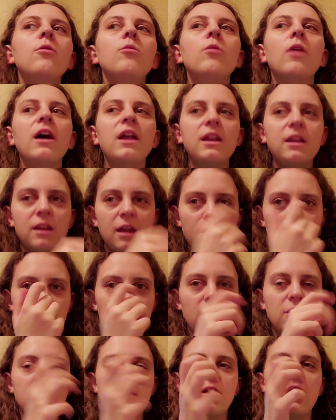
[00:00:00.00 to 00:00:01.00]
Why didn't I
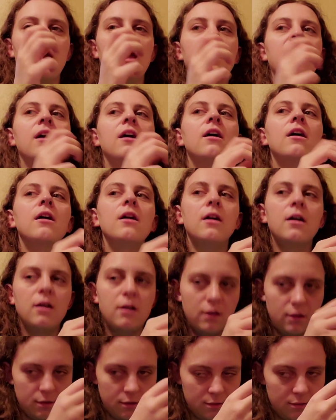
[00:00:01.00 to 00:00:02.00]
wear it today?
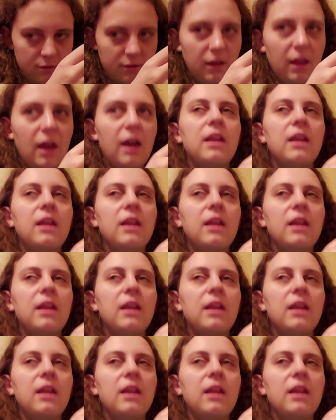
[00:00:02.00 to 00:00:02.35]
See,